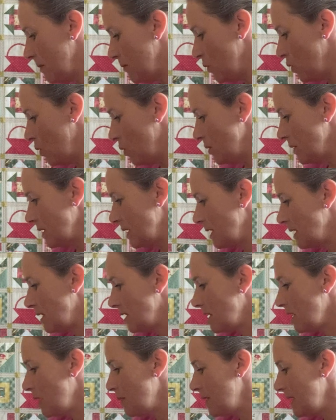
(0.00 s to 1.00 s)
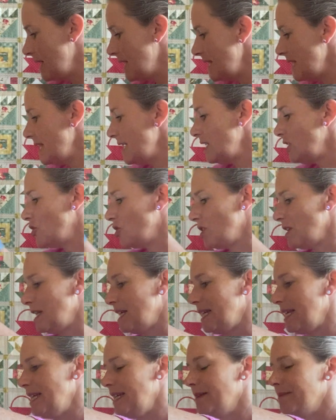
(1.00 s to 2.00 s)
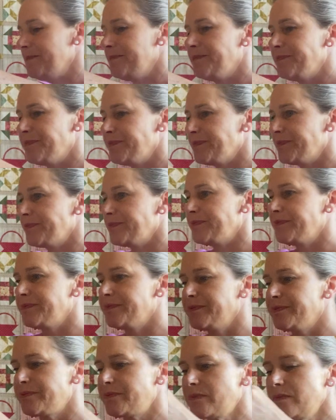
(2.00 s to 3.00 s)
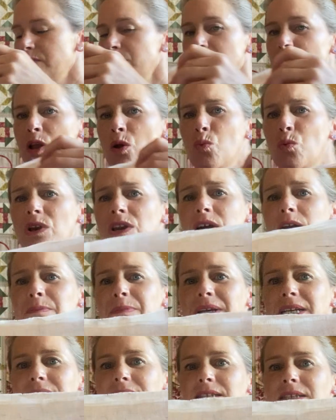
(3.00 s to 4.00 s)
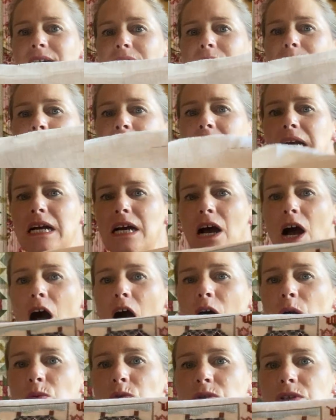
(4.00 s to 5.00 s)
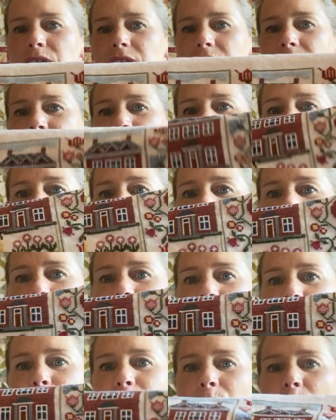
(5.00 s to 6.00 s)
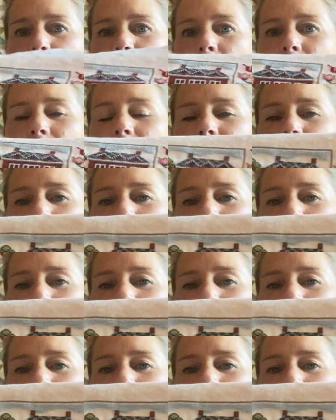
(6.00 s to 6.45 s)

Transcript: more with this. So initially, when I picked it up, I wanted to fill in this block.